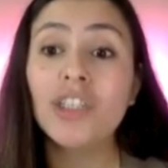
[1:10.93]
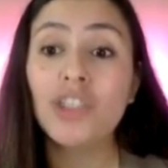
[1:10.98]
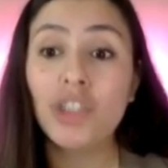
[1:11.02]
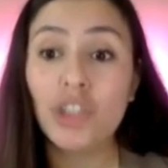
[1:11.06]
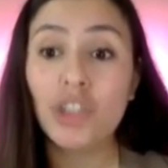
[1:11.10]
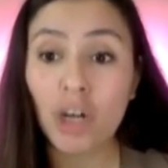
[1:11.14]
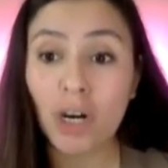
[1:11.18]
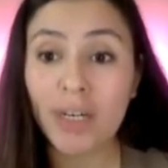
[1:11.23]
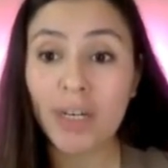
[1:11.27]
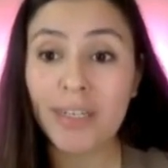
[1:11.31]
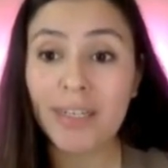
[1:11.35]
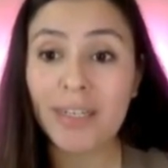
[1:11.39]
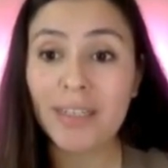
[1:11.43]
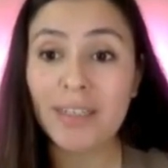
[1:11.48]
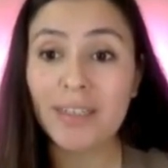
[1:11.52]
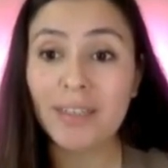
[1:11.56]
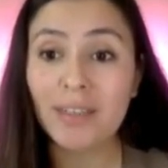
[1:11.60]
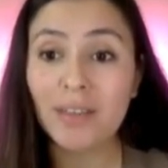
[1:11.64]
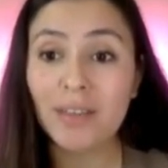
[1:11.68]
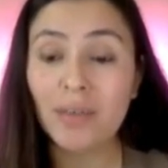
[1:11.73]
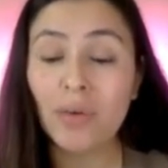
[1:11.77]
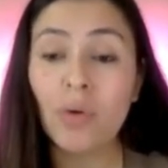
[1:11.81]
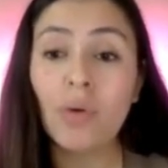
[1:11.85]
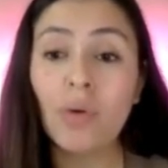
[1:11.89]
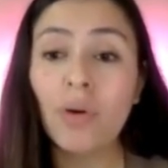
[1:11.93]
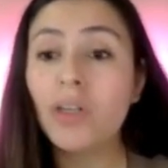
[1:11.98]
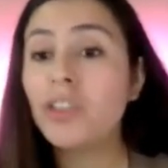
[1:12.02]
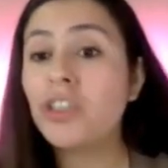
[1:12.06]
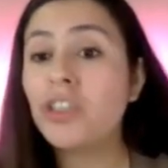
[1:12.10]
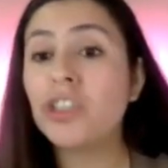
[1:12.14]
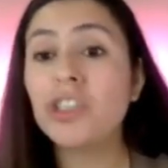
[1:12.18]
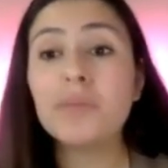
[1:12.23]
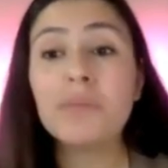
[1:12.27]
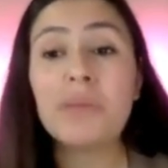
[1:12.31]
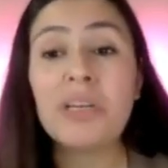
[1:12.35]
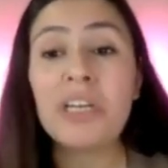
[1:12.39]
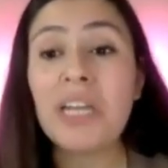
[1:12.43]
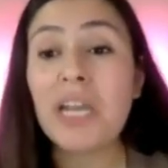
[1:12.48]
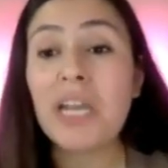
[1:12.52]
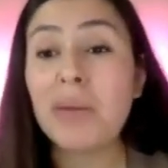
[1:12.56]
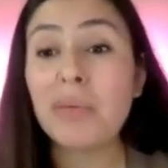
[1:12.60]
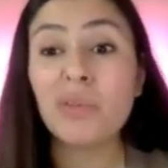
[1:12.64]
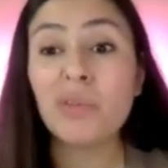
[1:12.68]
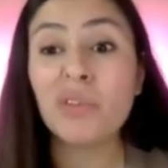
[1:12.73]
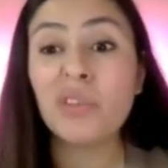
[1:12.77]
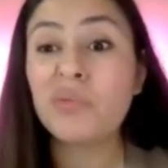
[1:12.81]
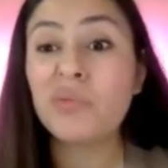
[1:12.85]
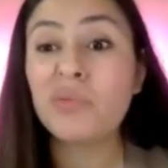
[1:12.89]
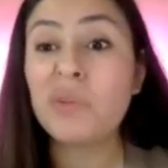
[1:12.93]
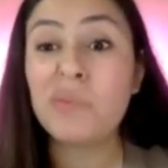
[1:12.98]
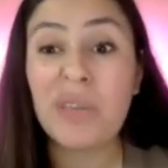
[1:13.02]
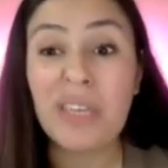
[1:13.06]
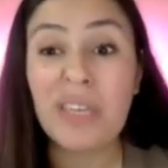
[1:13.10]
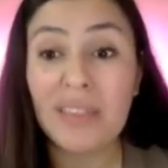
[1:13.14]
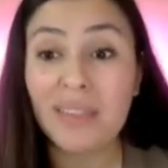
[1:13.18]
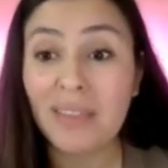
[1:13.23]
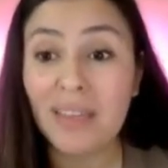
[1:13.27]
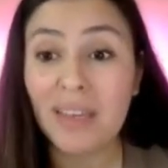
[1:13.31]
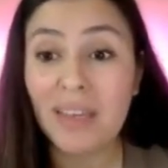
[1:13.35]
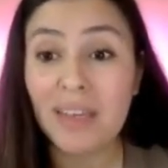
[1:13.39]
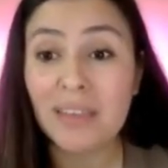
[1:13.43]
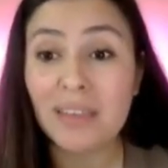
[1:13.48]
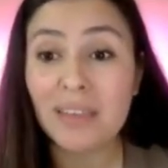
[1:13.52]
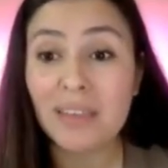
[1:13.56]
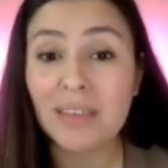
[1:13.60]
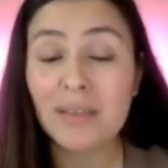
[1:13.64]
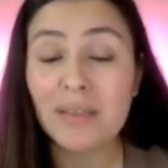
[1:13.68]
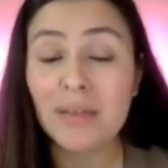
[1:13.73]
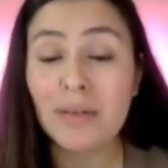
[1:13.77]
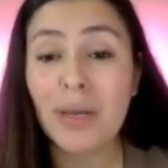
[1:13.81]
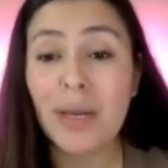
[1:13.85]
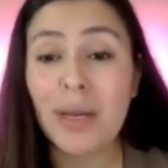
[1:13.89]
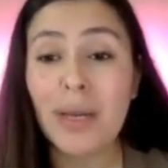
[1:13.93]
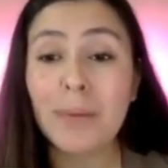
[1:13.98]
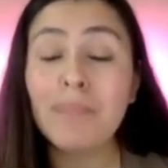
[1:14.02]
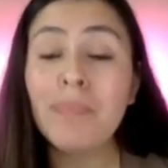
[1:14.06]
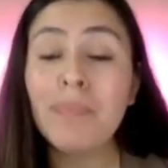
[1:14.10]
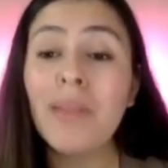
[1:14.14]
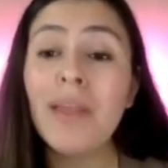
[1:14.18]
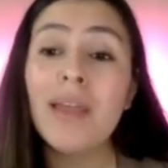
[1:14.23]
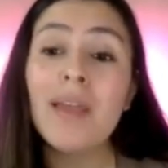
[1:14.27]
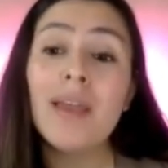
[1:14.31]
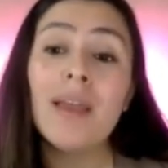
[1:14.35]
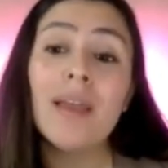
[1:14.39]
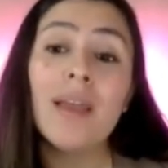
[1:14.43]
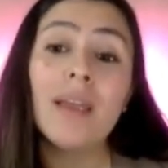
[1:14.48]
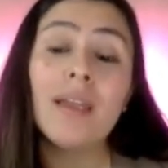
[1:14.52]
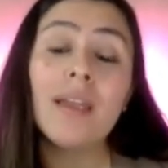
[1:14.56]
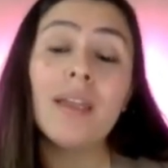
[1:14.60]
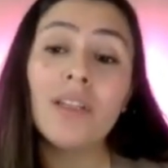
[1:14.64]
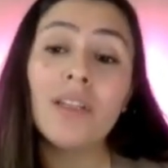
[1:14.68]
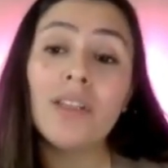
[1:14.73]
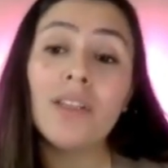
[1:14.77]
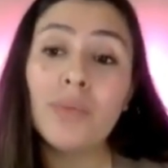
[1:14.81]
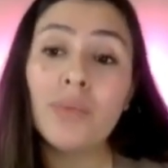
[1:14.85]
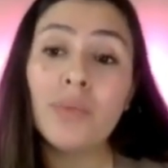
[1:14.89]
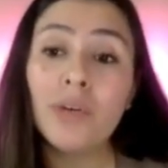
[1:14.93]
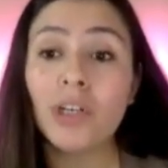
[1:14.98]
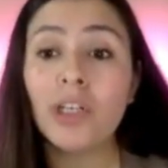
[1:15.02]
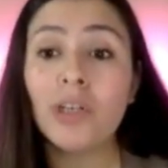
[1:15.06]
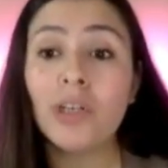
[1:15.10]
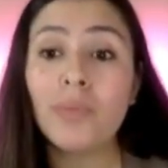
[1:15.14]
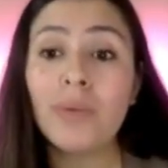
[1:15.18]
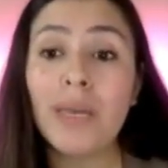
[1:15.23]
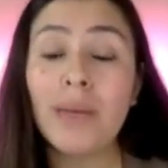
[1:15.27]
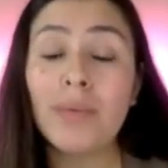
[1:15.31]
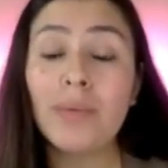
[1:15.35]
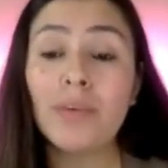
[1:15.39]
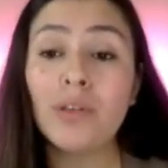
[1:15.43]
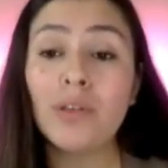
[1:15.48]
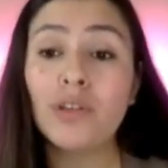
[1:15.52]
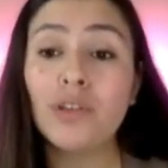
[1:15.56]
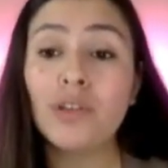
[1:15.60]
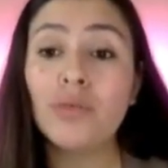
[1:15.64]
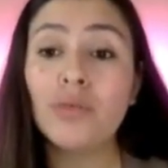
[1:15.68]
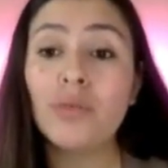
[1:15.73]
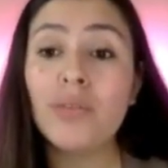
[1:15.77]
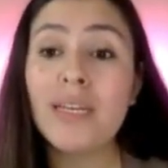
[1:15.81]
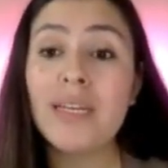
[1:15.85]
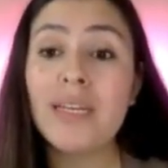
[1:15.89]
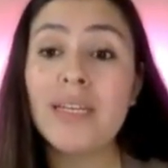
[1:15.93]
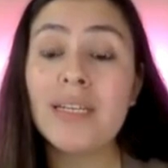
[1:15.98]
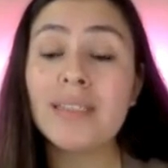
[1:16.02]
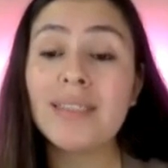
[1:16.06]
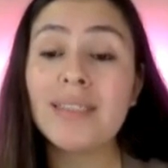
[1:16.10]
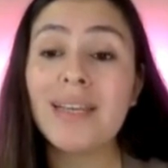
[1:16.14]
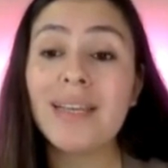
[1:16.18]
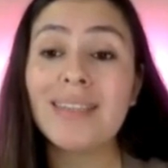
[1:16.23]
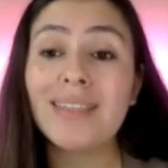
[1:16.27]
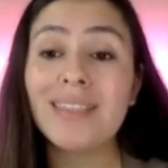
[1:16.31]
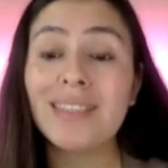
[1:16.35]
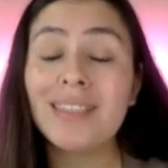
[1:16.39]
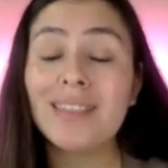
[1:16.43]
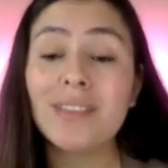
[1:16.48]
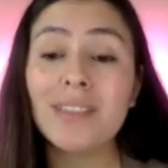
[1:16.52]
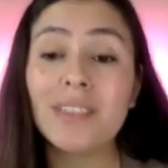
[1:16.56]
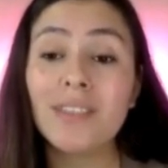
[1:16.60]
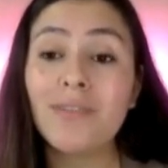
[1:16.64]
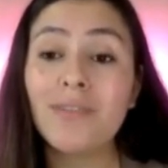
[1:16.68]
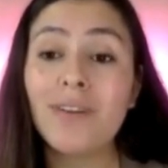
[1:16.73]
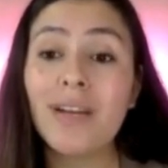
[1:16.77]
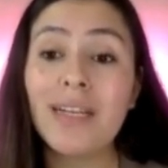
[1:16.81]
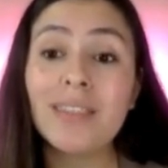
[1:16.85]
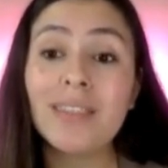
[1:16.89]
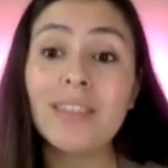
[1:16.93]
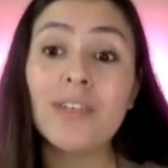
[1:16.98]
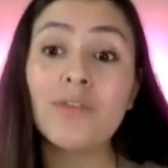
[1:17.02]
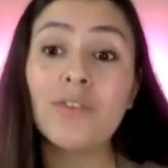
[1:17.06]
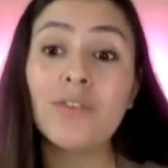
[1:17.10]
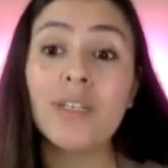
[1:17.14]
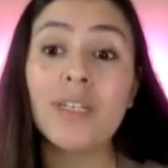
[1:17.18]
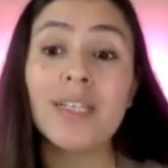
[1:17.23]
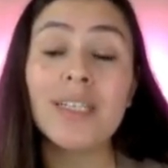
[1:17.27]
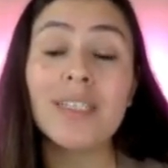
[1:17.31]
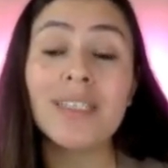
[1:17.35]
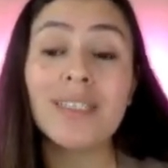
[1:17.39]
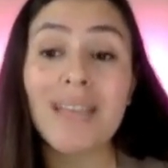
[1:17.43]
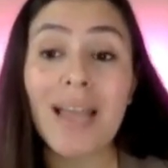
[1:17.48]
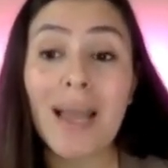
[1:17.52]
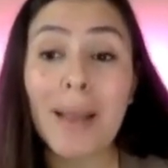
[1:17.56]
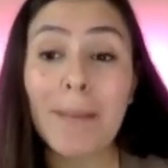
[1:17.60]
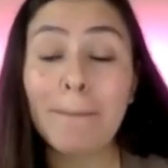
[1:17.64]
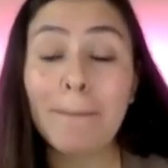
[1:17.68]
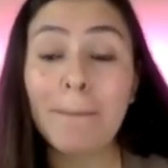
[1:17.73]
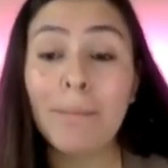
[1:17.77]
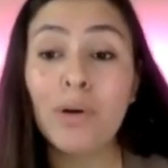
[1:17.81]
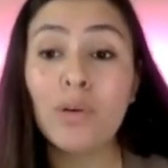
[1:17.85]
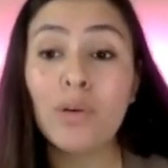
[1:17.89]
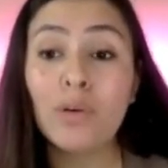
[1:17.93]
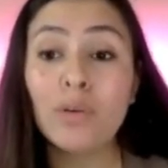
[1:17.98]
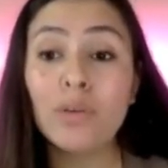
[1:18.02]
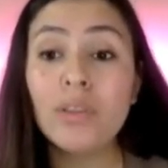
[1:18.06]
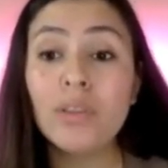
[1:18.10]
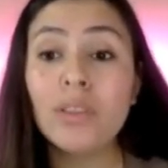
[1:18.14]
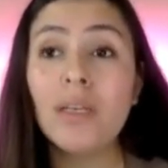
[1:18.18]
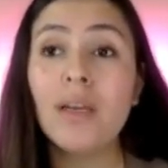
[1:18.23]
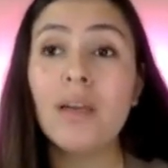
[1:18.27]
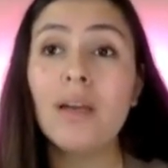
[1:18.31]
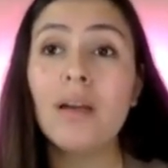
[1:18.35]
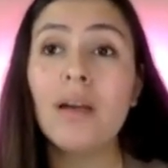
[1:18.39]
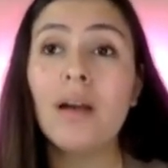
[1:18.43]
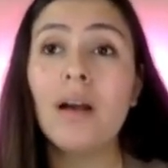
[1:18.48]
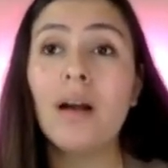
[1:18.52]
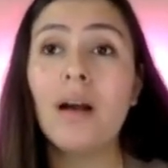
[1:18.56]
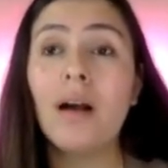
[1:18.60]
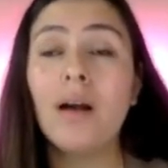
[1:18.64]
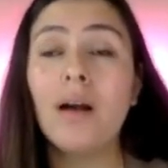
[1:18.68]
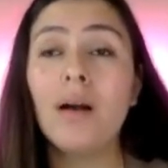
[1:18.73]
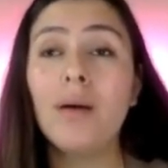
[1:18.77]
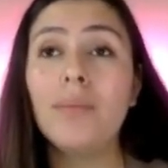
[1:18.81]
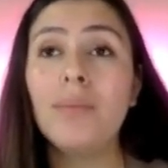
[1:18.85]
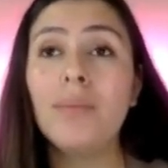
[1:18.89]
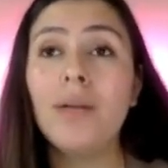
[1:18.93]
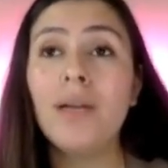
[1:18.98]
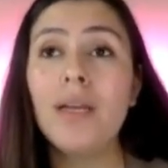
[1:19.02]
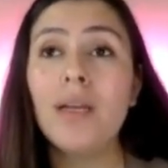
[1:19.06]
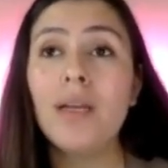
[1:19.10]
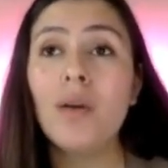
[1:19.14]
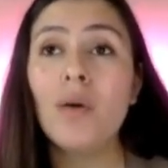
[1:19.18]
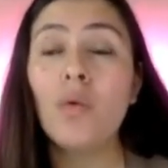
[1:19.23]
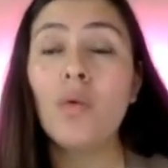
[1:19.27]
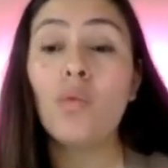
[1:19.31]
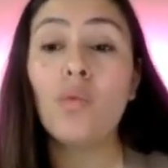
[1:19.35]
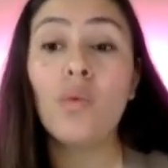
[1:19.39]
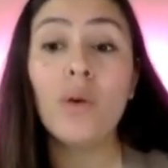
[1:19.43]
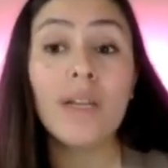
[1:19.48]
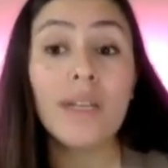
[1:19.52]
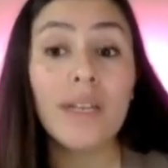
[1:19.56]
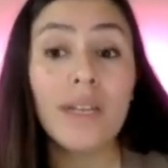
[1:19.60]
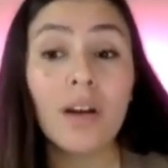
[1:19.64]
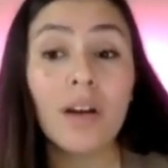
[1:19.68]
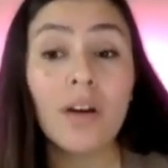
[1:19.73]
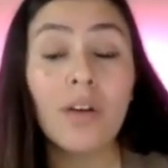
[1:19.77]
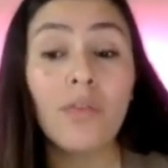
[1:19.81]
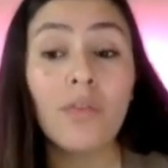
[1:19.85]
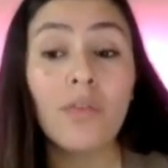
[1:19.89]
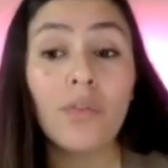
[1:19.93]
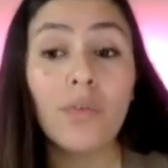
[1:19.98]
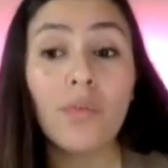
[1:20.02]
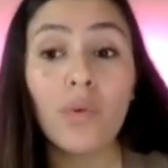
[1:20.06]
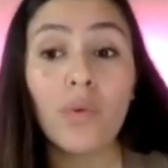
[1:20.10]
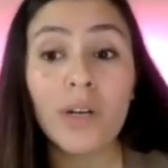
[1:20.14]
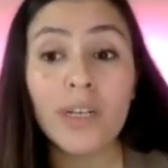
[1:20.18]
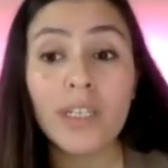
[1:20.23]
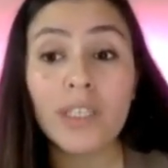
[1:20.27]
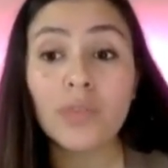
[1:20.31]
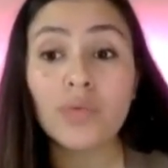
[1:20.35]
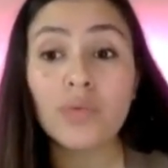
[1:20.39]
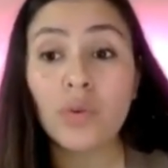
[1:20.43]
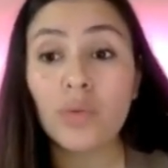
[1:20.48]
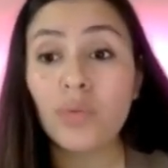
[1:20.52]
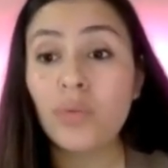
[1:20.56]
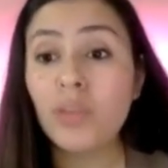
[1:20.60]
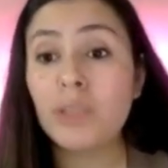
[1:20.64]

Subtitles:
jargon or just being able to repeat things, okay? Another thing we're gonna be able to do is identify different examples. What is rote